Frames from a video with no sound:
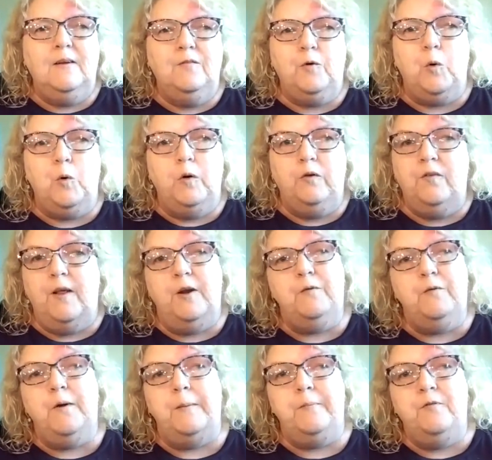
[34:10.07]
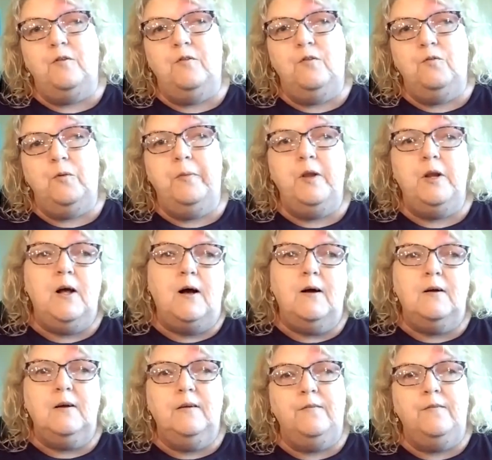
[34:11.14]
Of course, interruptions from the dog